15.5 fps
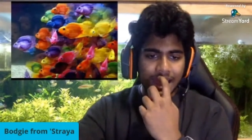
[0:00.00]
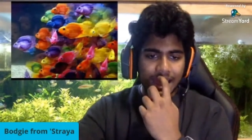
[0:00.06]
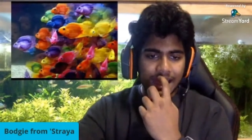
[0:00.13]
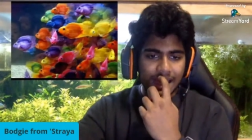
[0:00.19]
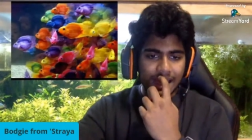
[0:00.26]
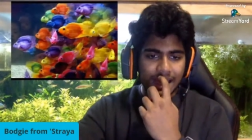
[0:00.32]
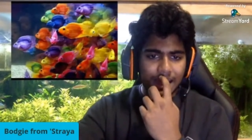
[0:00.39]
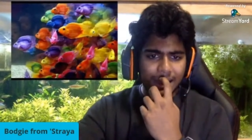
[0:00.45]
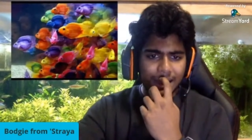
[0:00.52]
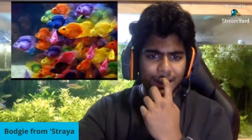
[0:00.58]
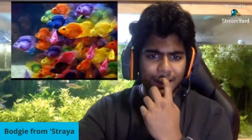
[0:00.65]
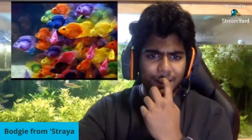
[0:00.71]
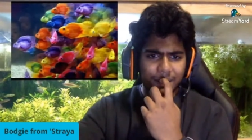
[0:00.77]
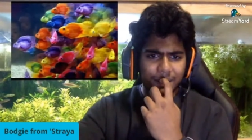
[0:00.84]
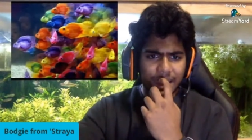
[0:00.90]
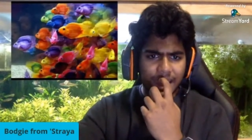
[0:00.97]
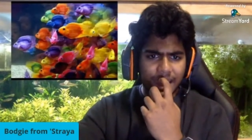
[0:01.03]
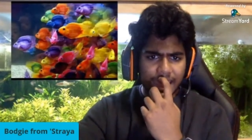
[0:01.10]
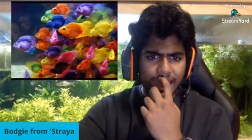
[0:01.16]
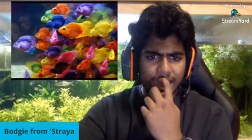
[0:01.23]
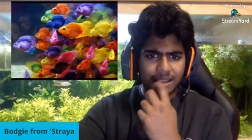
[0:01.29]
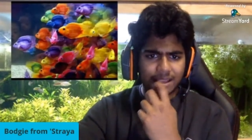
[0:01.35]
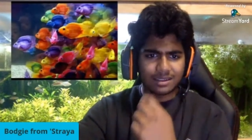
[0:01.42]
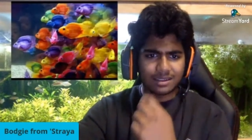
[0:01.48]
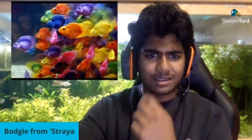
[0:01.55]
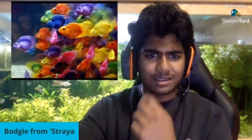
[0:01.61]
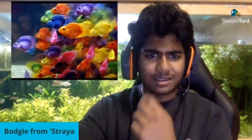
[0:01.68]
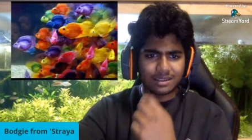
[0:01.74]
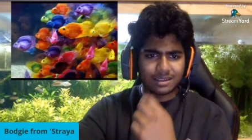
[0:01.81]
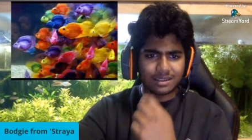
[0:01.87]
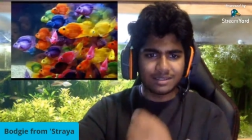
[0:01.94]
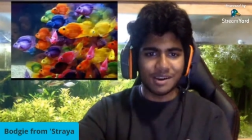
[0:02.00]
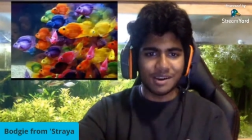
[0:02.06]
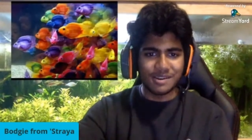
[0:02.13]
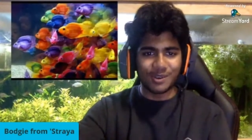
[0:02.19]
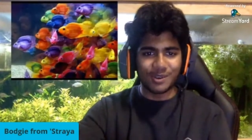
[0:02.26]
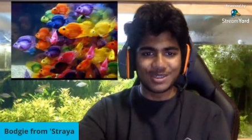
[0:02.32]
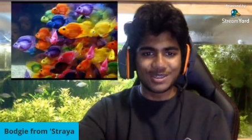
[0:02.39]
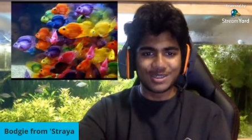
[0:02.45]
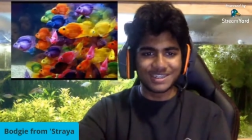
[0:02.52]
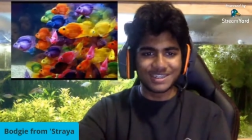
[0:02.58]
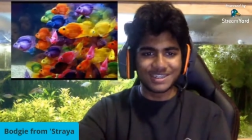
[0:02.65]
Uh, okay, Yoda the Force is